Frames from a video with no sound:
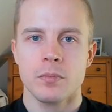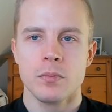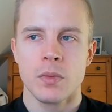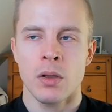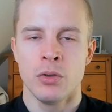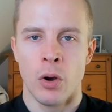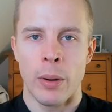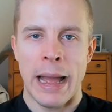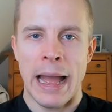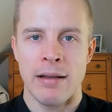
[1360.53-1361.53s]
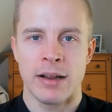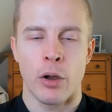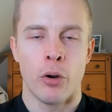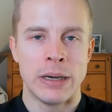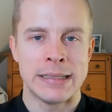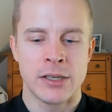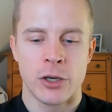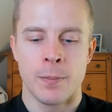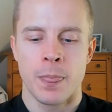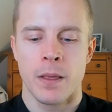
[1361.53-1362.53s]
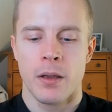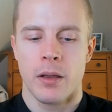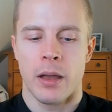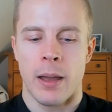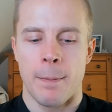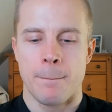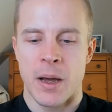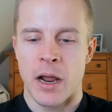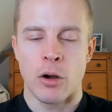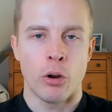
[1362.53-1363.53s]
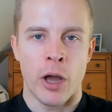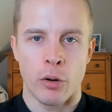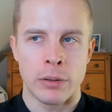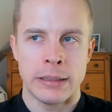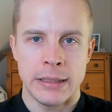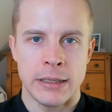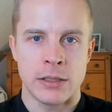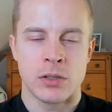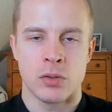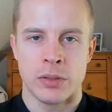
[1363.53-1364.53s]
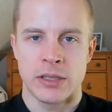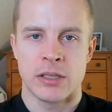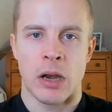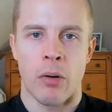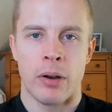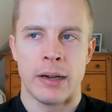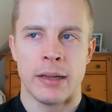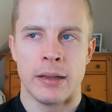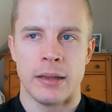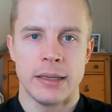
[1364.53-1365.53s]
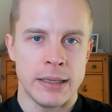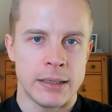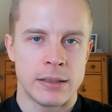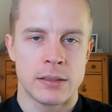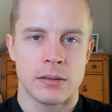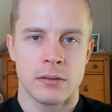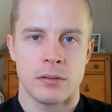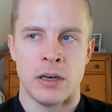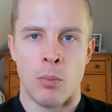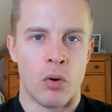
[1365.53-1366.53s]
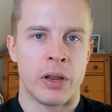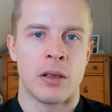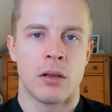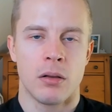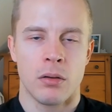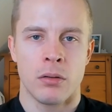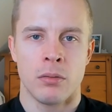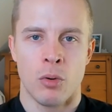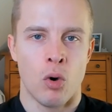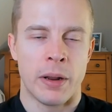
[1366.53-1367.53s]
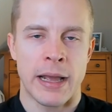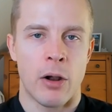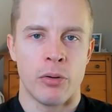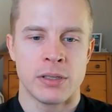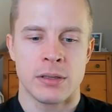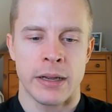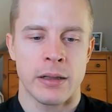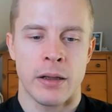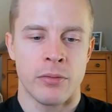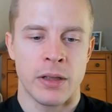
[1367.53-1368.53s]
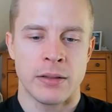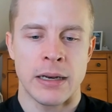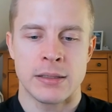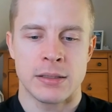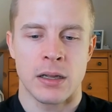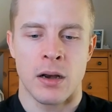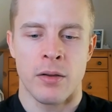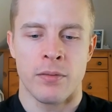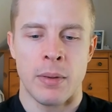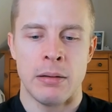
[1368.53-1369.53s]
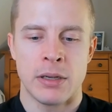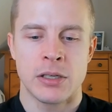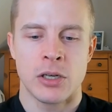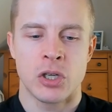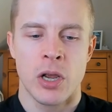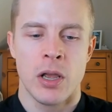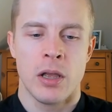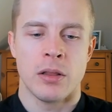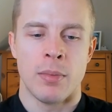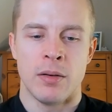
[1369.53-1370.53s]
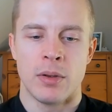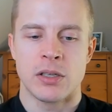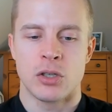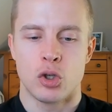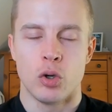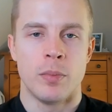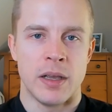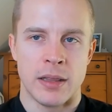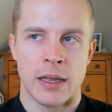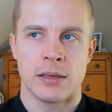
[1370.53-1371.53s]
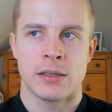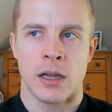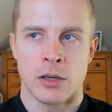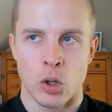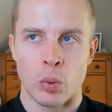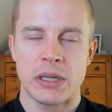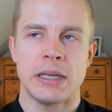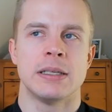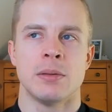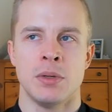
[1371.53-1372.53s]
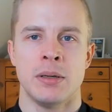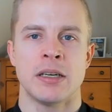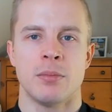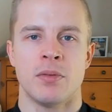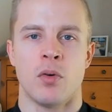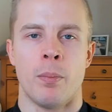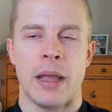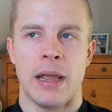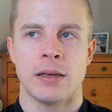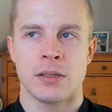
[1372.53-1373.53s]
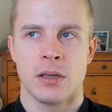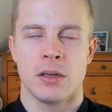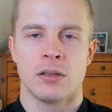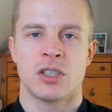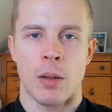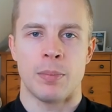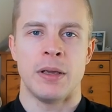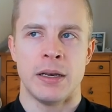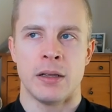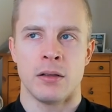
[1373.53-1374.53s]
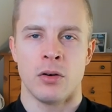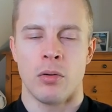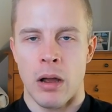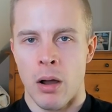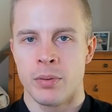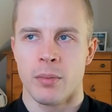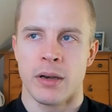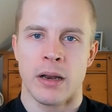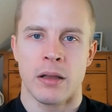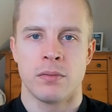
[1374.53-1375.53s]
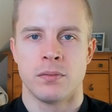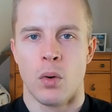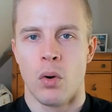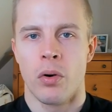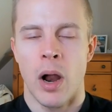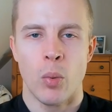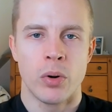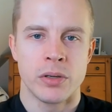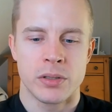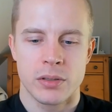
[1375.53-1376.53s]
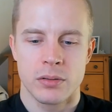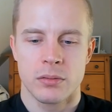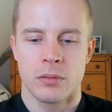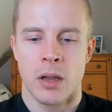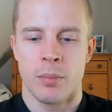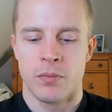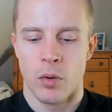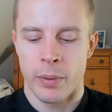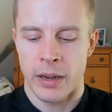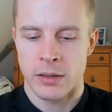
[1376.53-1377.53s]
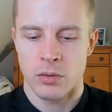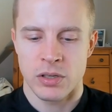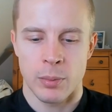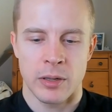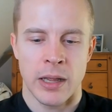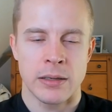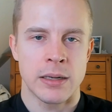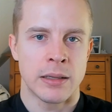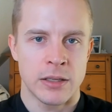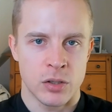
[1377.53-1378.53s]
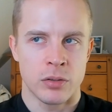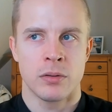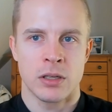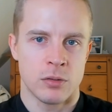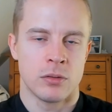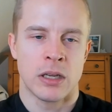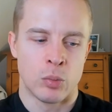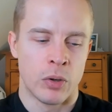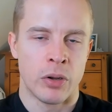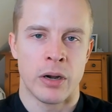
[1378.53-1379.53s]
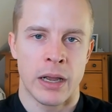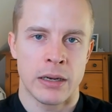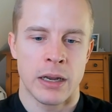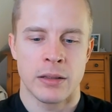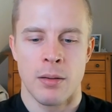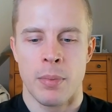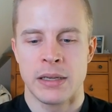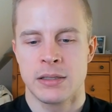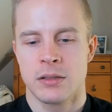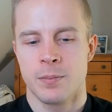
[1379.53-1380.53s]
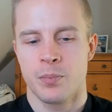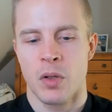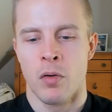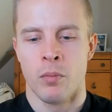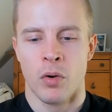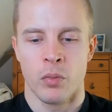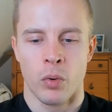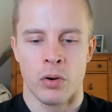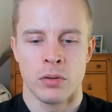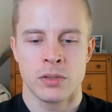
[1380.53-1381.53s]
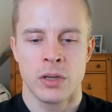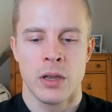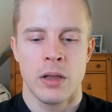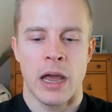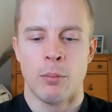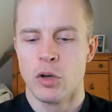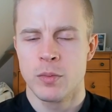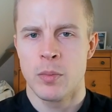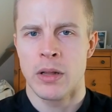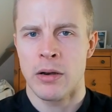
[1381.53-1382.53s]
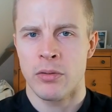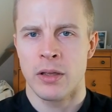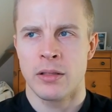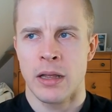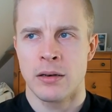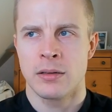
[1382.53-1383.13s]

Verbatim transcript: you know, have like early dinner, uh, but I don't I don't need to necessarily eat in the morning all my calories. Like I don't think that's the kind of main message. The main message should be that uh, don't eat immediately before bed. Stop eating, you know, optimally like four hours uh, before bed or something like that, and that's that's that's where you're gonna get like the best of both worlds. And most people, I don't think that they're